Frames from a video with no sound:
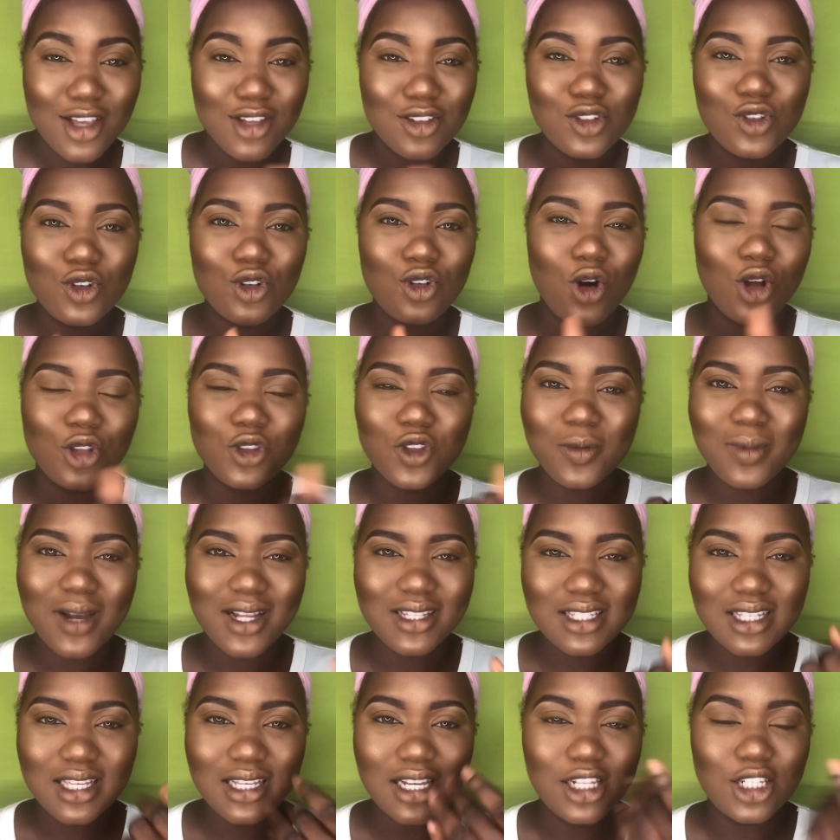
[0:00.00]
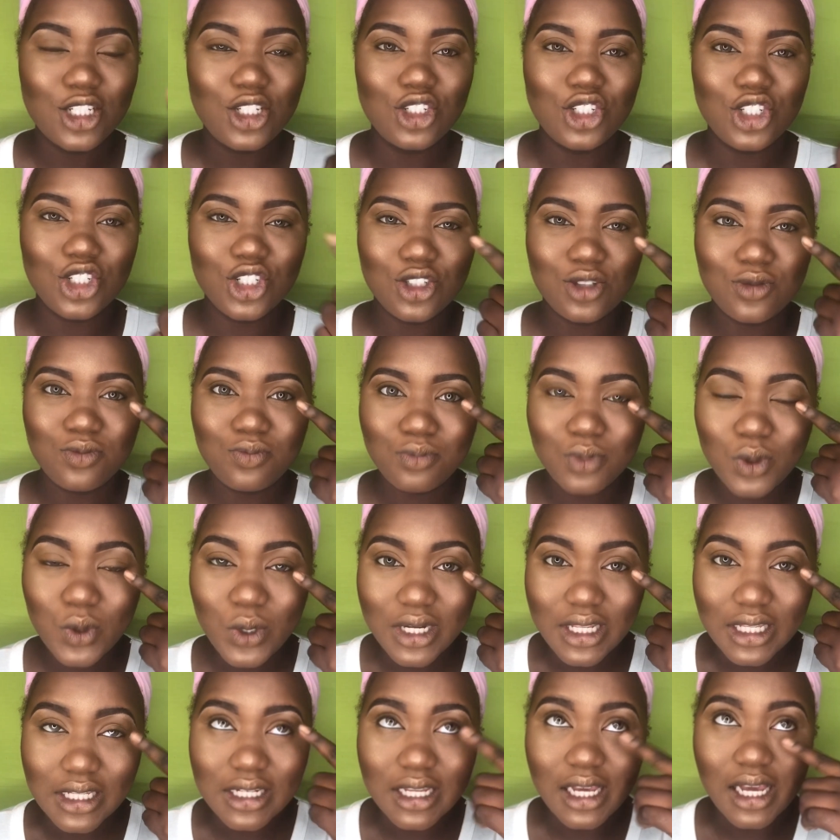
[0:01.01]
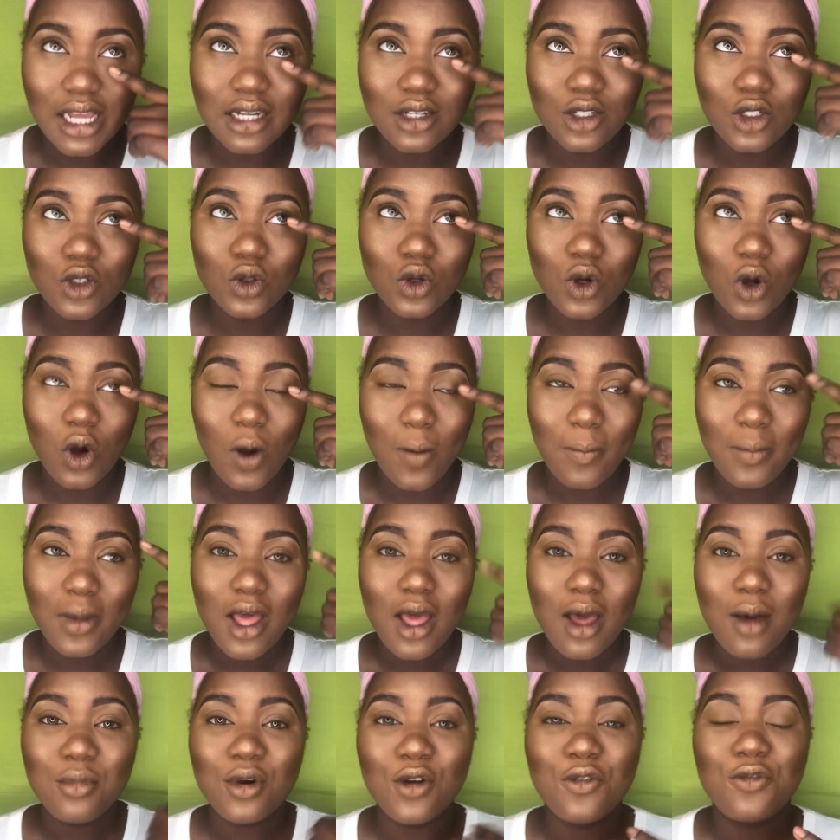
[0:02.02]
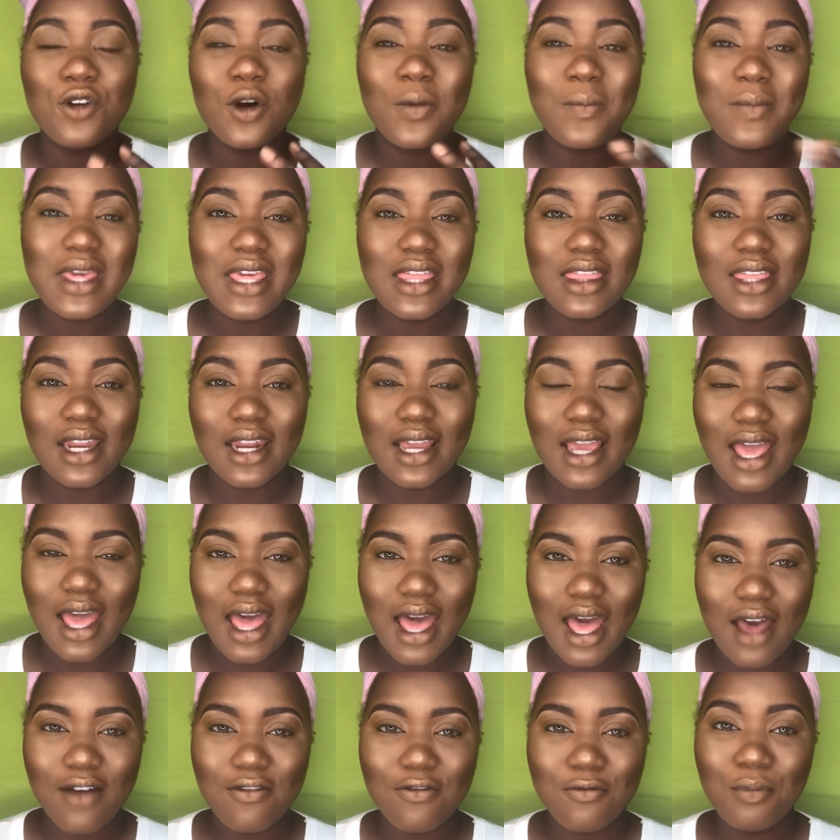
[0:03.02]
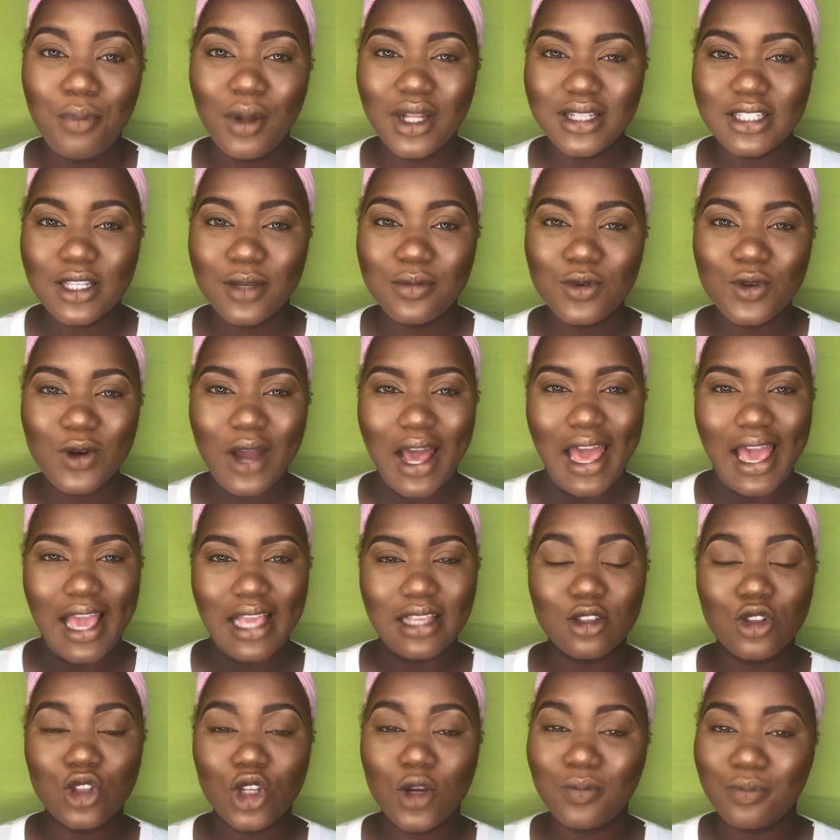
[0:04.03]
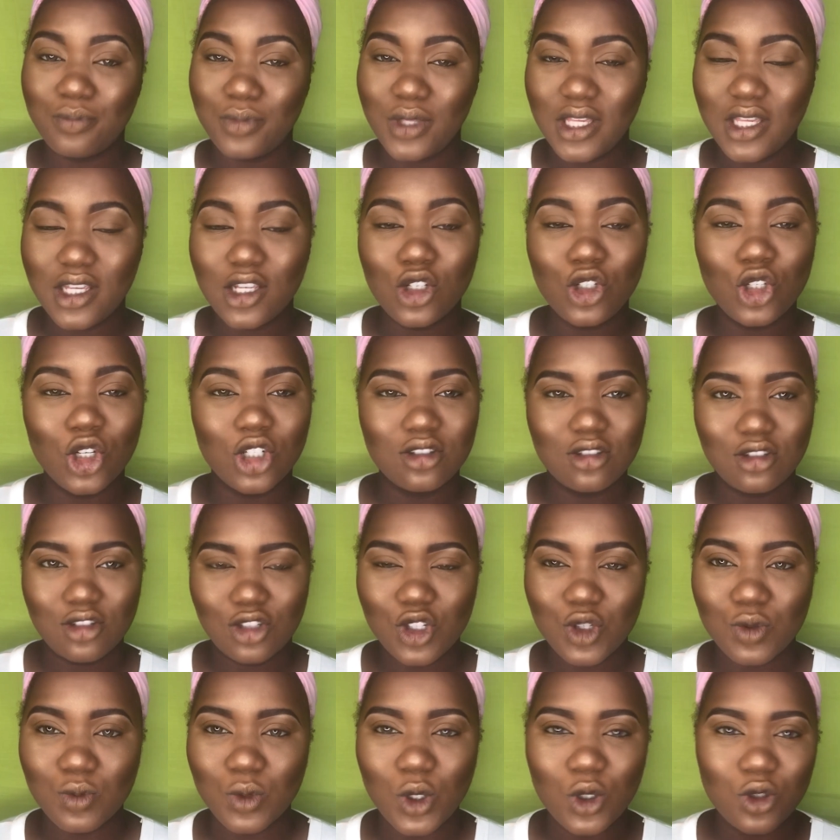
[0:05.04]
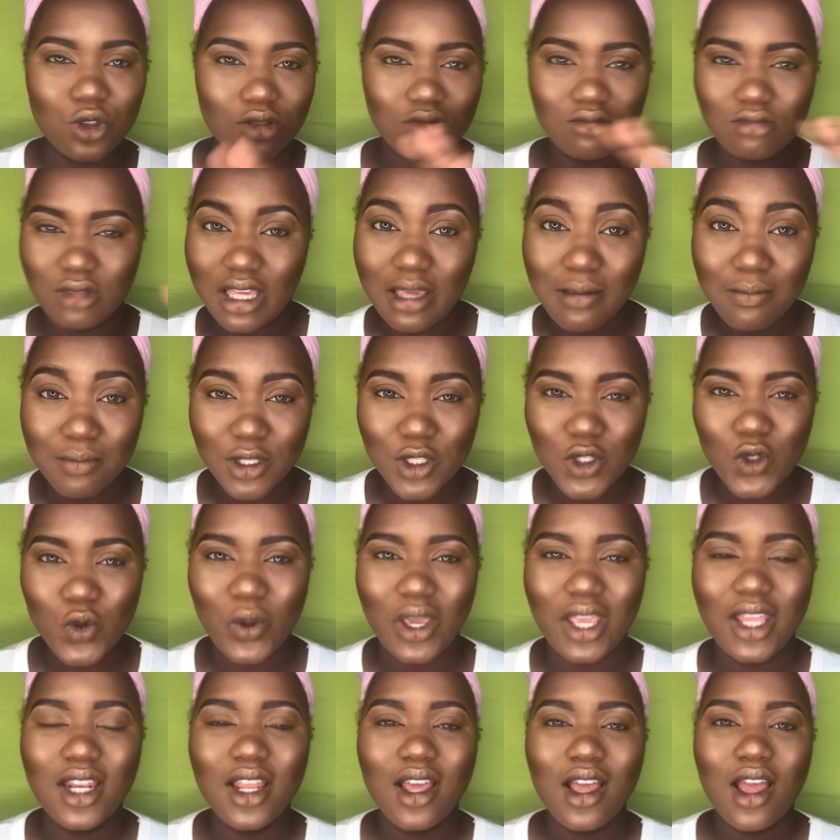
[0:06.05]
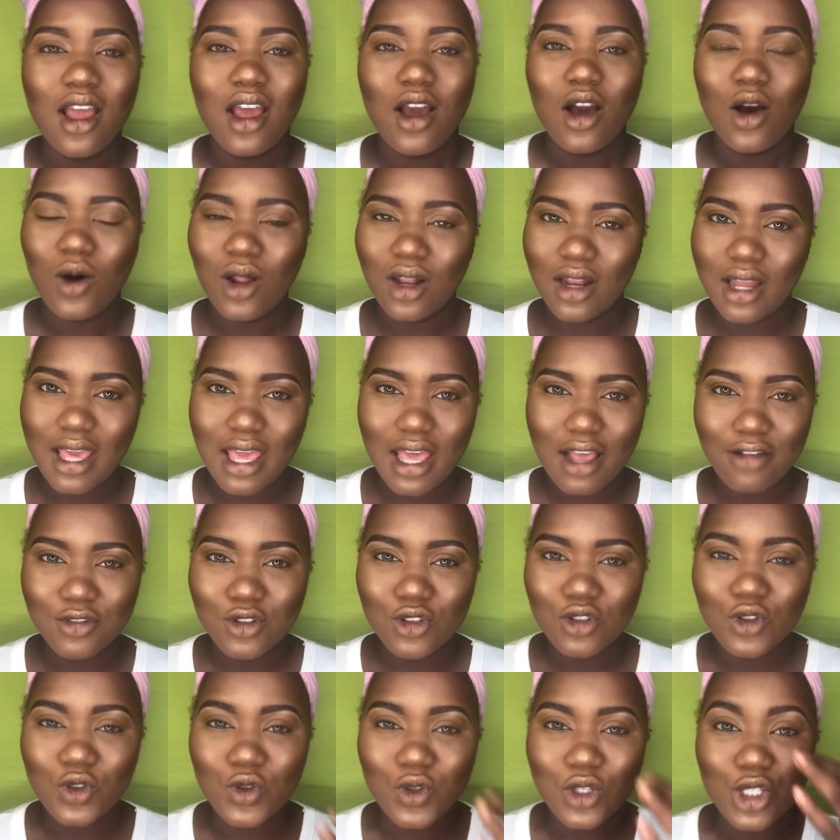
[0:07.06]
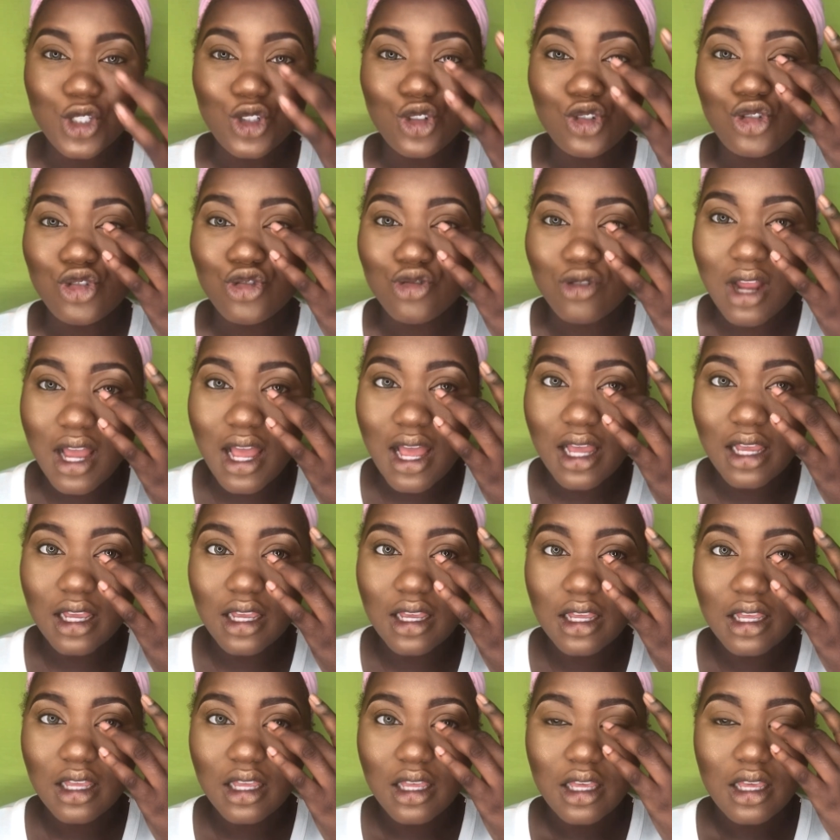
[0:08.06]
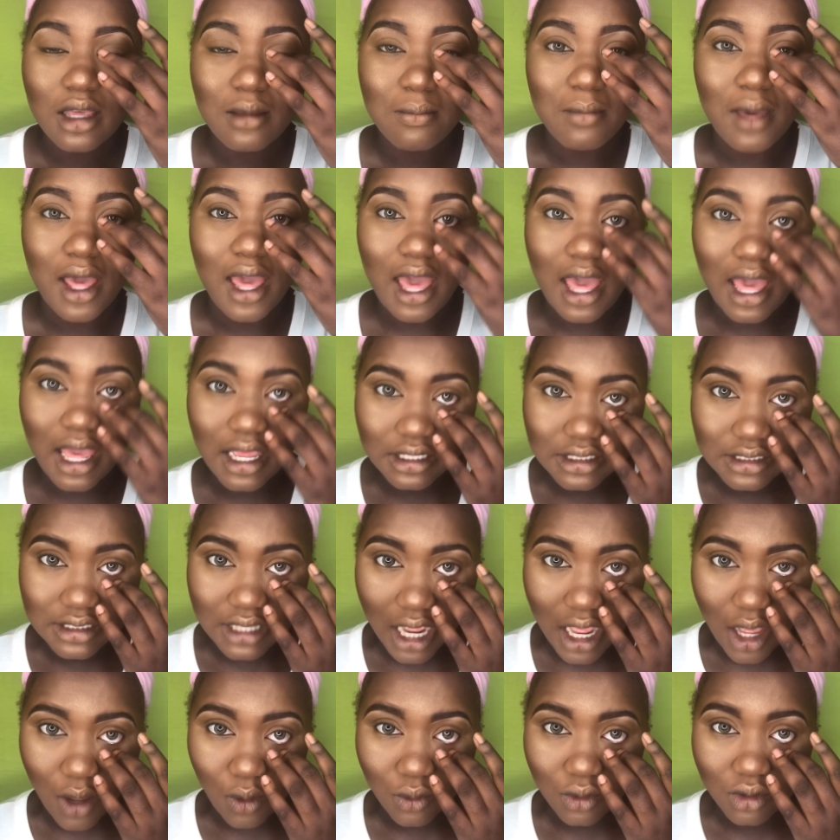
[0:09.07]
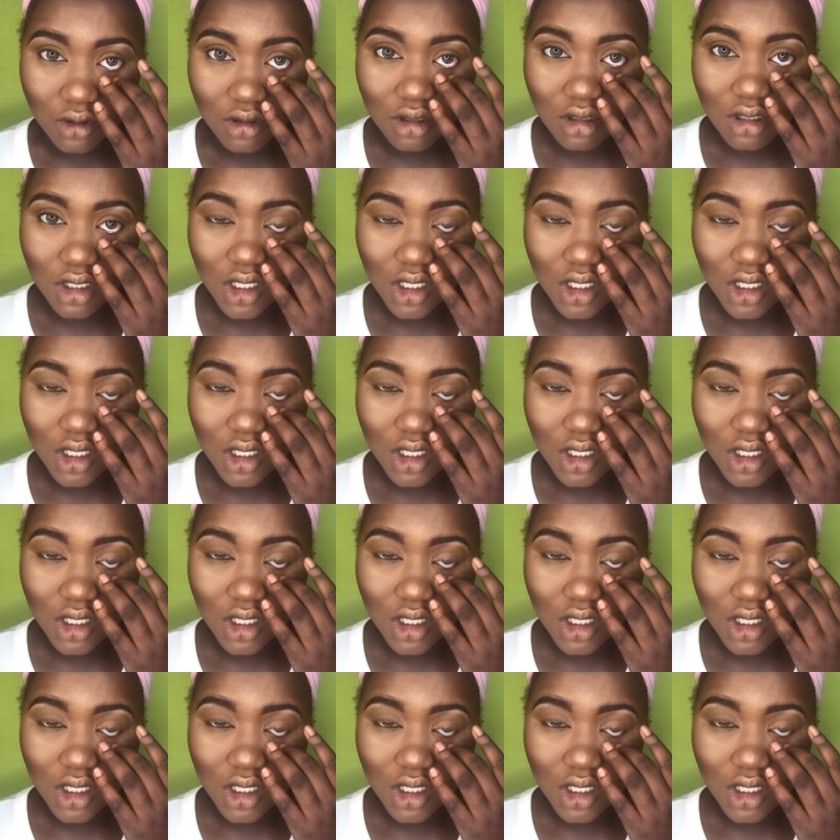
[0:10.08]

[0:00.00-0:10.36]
So automatically you just put it and look up. But for me, that I have portable eyes, not big, not small, in between, all I have to do is drag my eye down